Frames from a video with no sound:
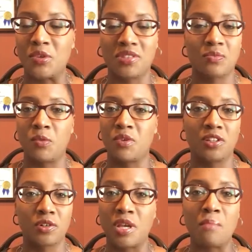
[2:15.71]
We were
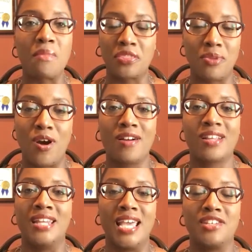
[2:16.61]
literally a month apart
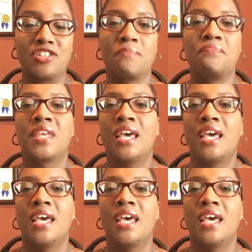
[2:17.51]
in age.